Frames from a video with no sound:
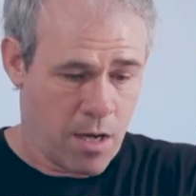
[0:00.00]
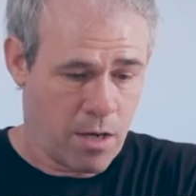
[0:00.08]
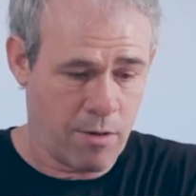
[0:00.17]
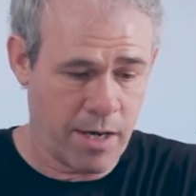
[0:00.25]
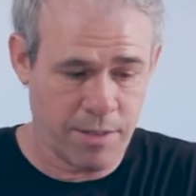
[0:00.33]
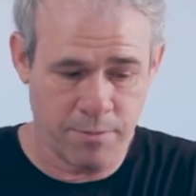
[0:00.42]

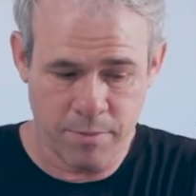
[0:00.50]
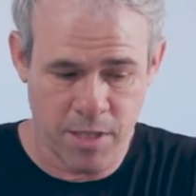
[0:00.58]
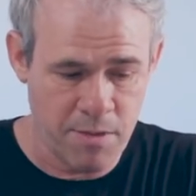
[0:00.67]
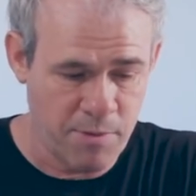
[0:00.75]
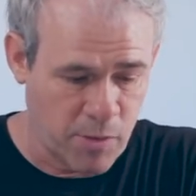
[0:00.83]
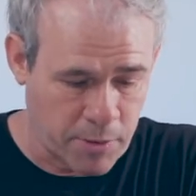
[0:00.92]
All right,
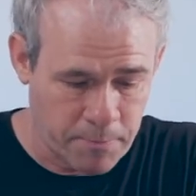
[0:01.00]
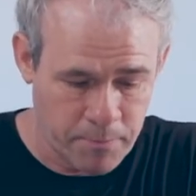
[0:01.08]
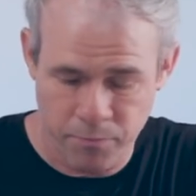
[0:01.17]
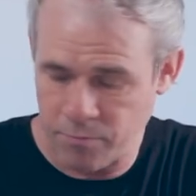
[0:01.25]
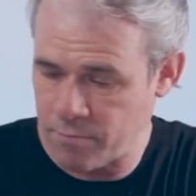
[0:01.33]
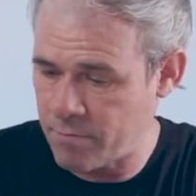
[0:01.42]
keyboard,
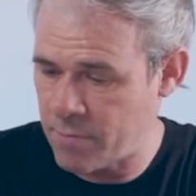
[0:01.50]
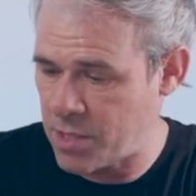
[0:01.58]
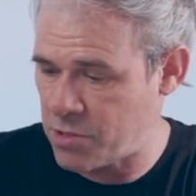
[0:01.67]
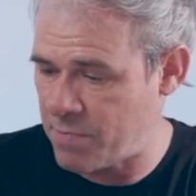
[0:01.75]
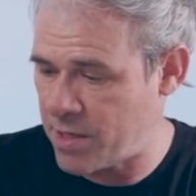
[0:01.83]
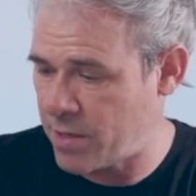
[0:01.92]

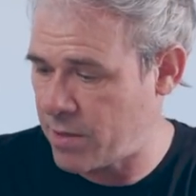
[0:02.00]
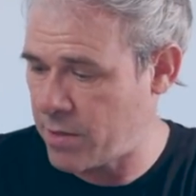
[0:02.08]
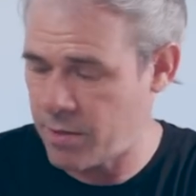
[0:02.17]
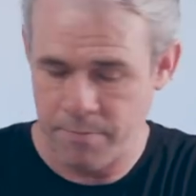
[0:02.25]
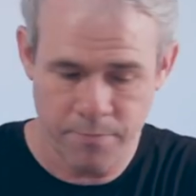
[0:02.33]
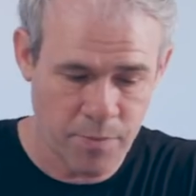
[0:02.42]
much
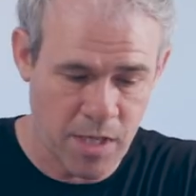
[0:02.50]
better.